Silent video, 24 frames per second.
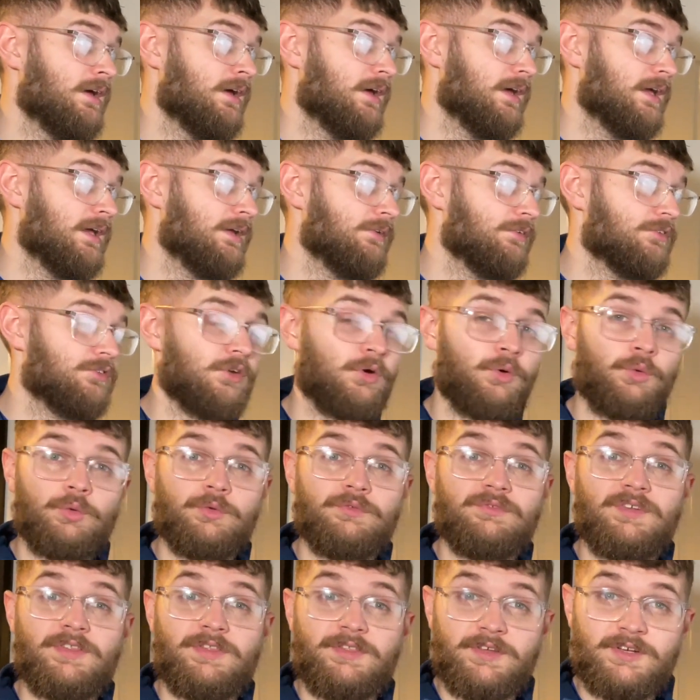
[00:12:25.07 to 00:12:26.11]
It sold
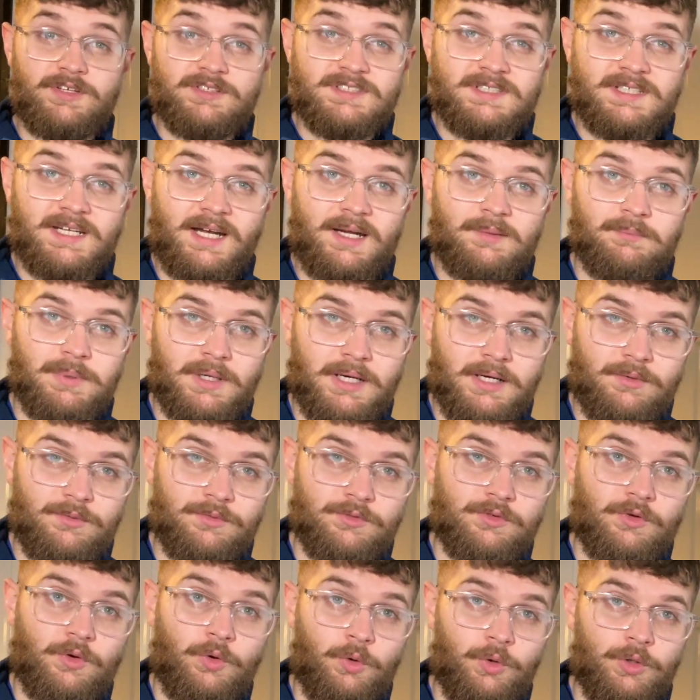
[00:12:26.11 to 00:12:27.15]
for
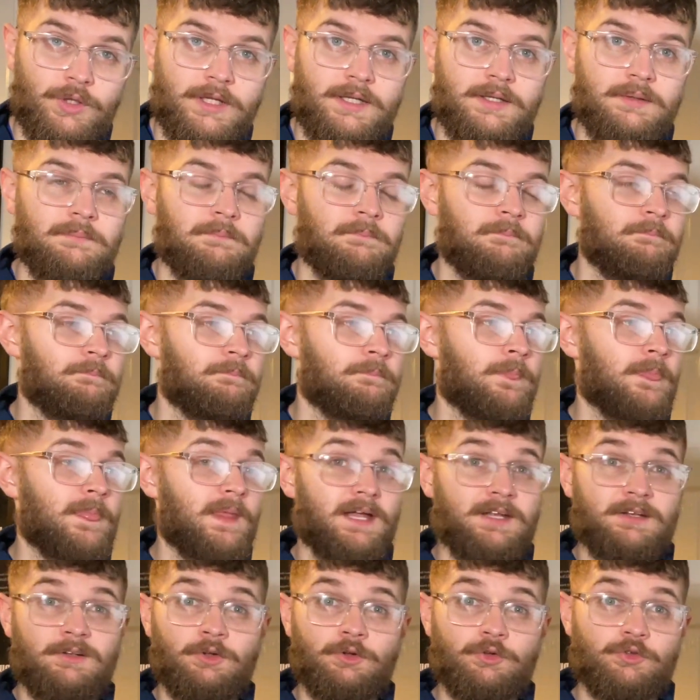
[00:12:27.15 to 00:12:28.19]
£39 all in.
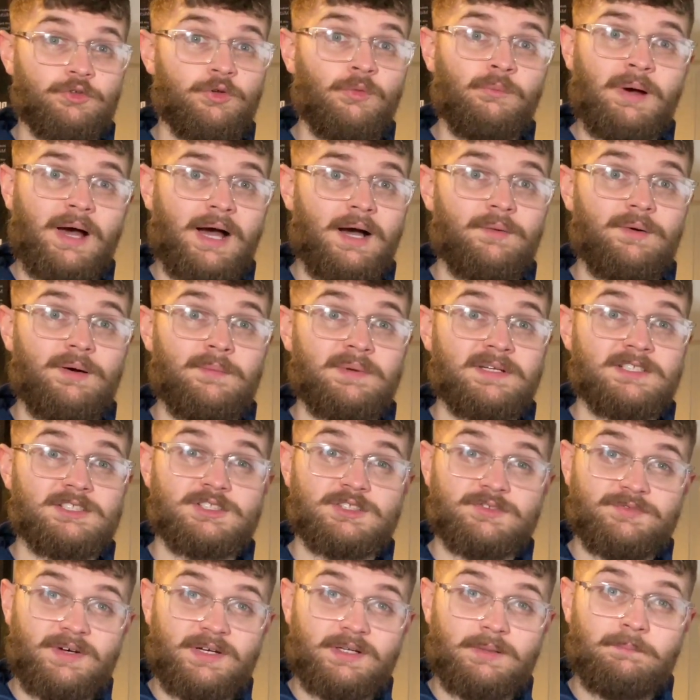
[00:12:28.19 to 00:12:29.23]
And somehow I managed
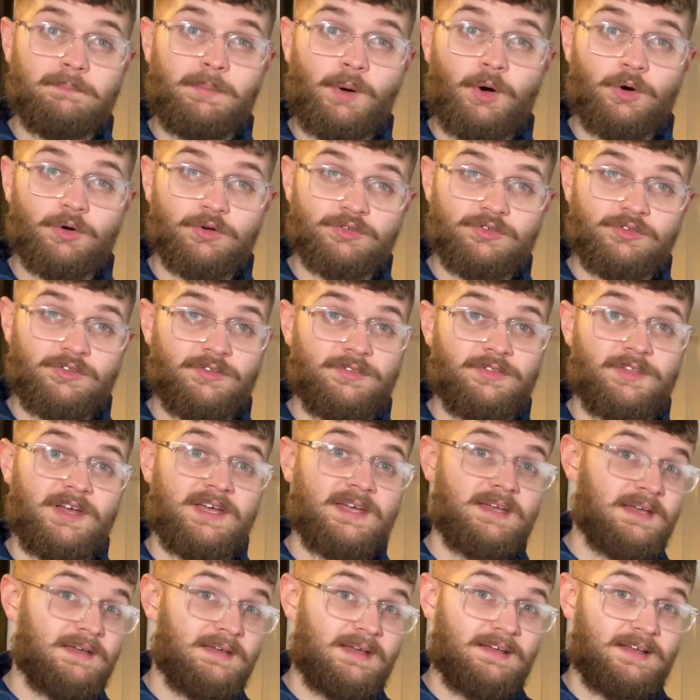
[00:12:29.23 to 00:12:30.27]
to find a box that
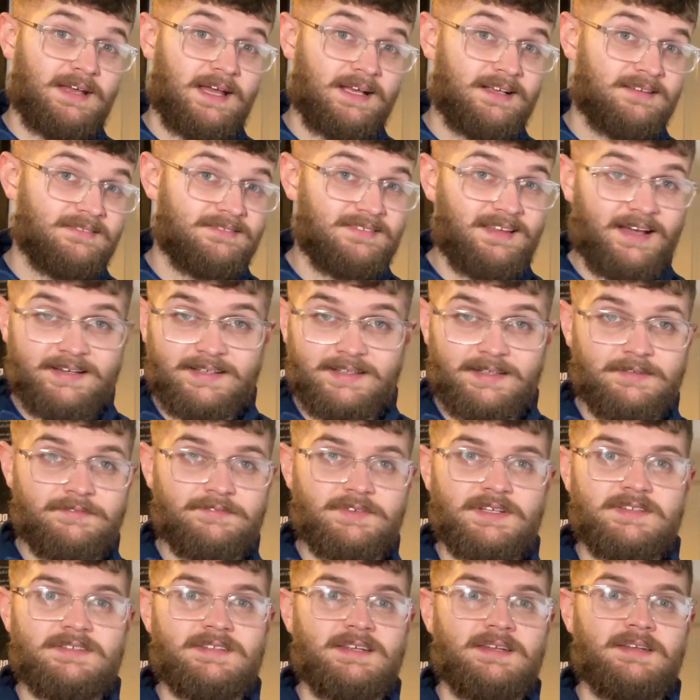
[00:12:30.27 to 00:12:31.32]
it exactly
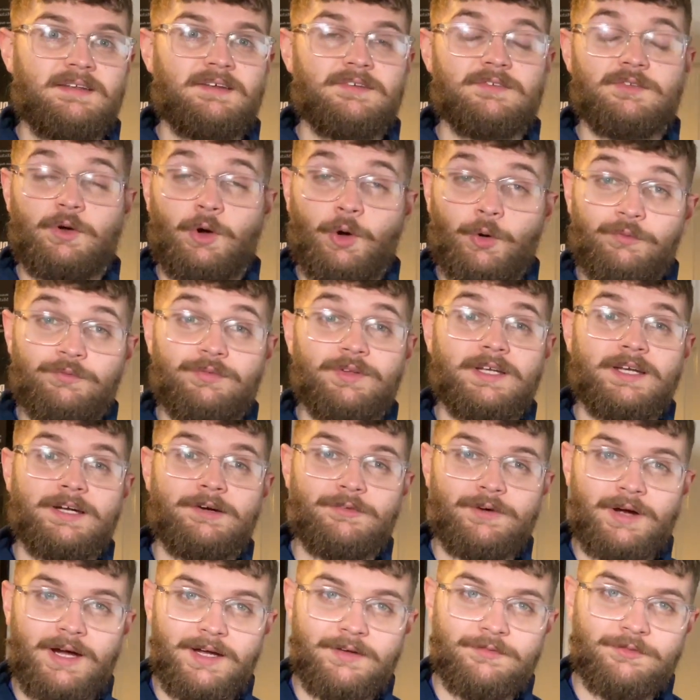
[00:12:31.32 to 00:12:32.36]
fit in. So hopefully it
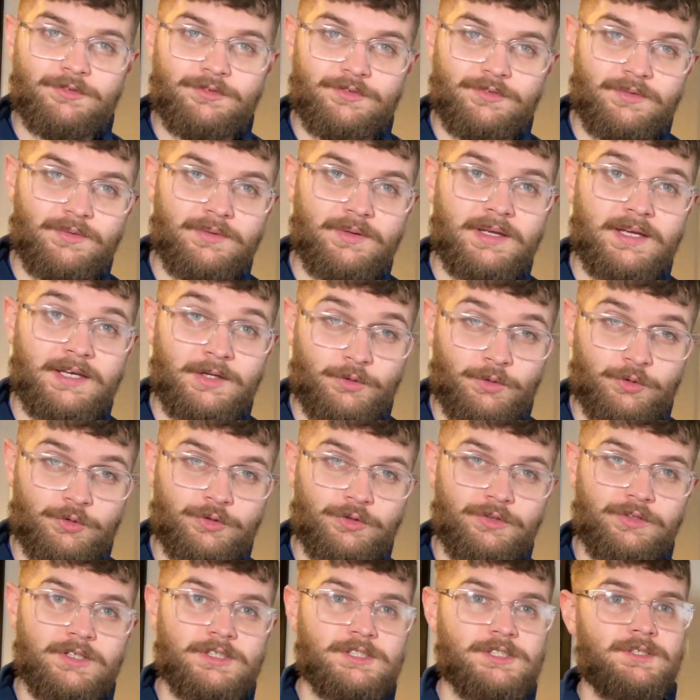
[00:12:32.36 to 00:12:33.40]
arrives in good
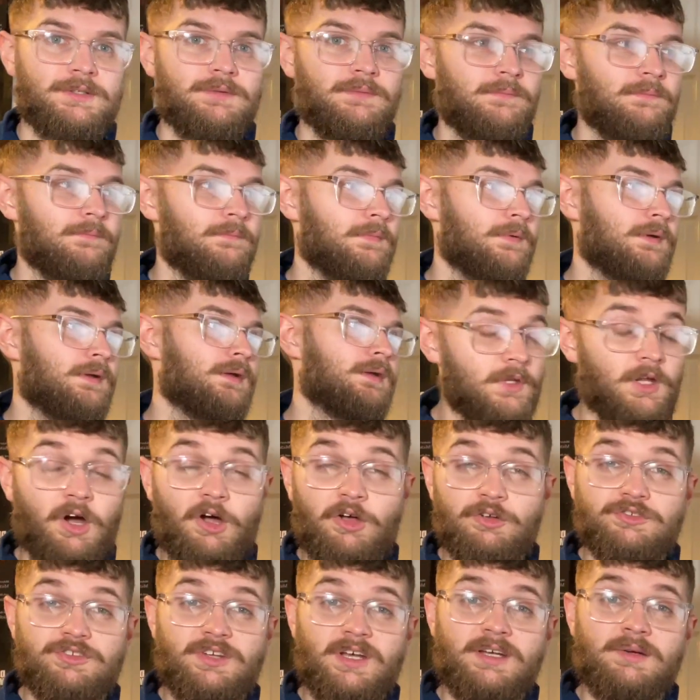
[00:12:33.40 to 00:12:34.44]
condition. Our
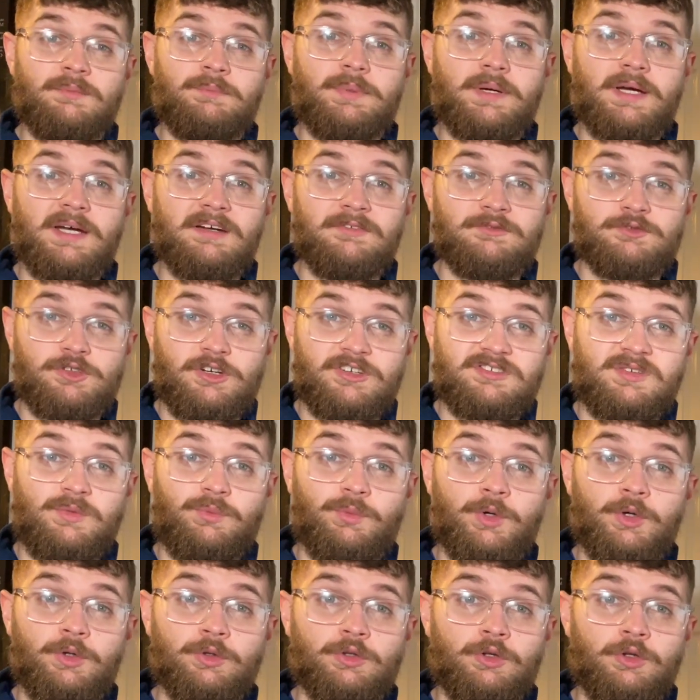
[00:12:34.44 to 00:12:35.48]
second pair of Jurassic
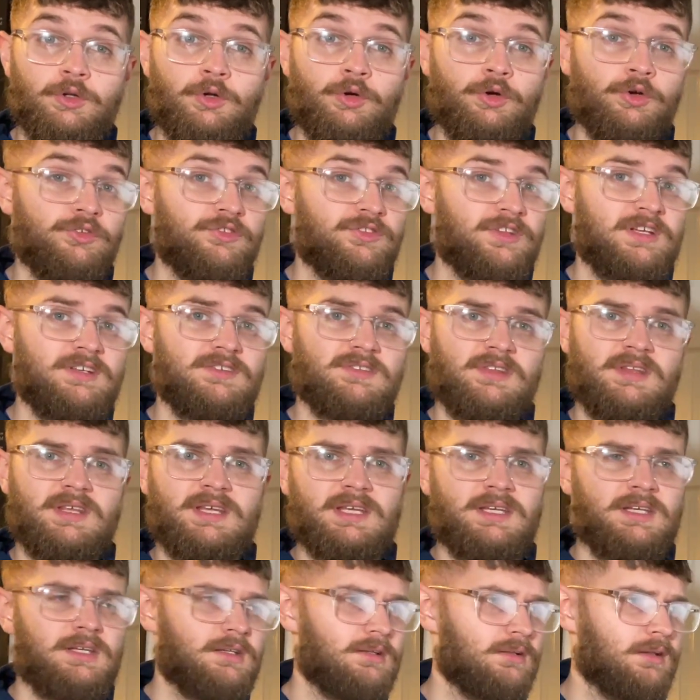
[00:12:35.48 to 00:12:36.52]
World claws, these are
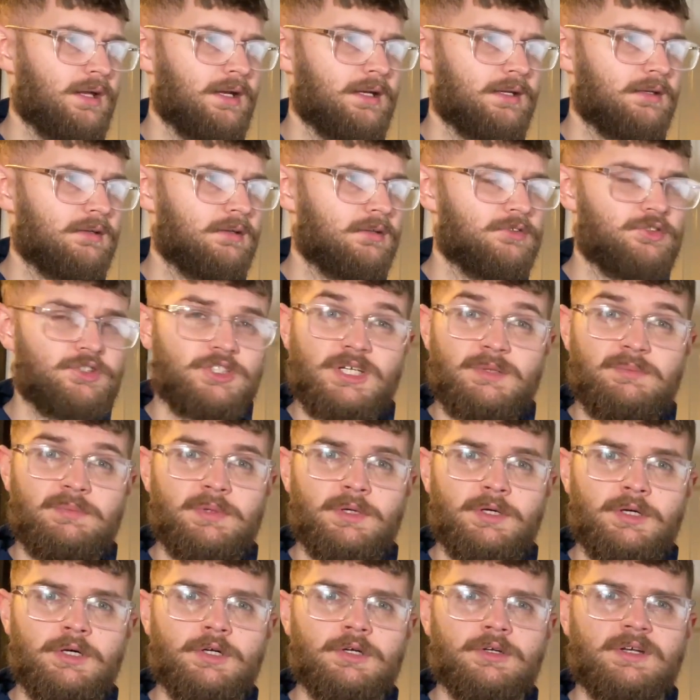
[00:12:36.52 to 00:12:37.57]
the
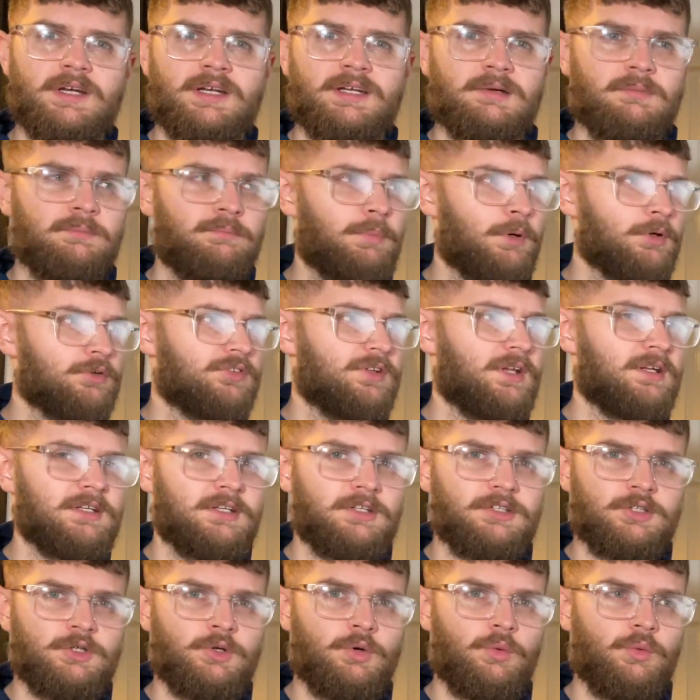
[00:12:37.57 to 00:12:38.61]
cheaper kind of bog standard
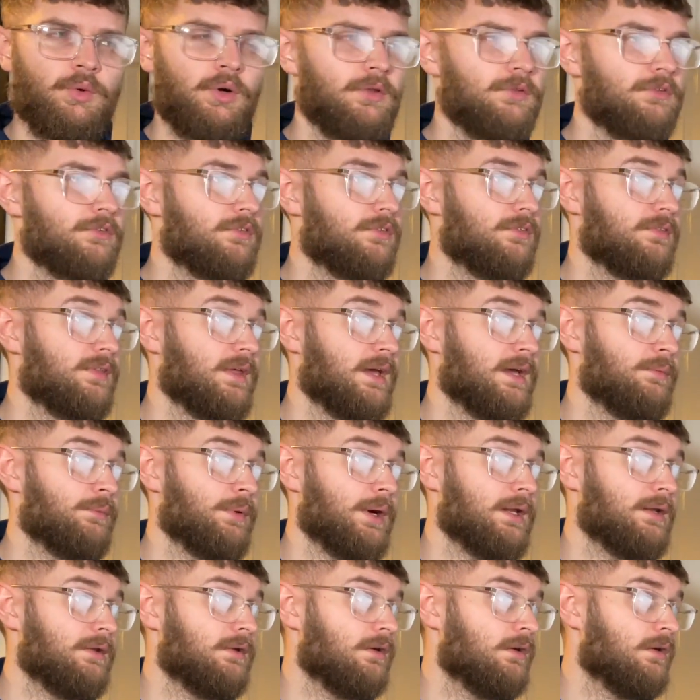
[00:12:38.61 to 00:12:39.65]
newer ones. They
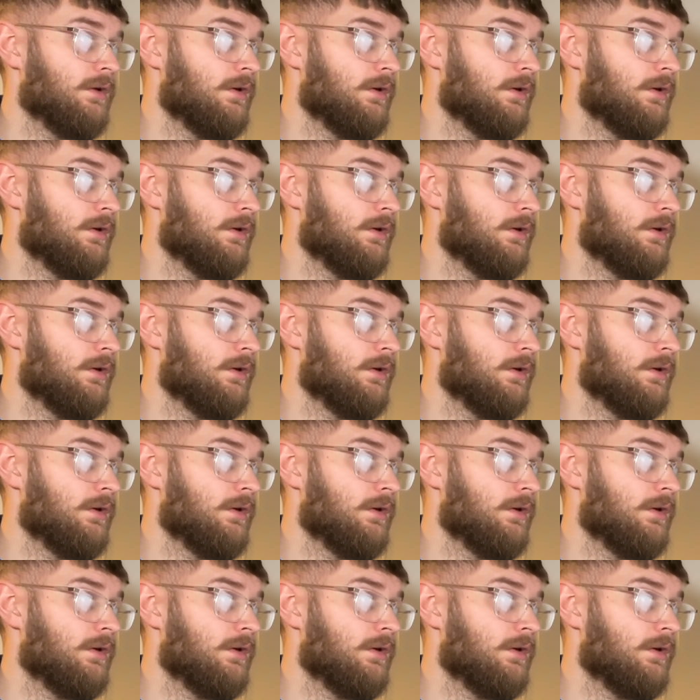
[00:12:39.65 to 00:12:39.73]
went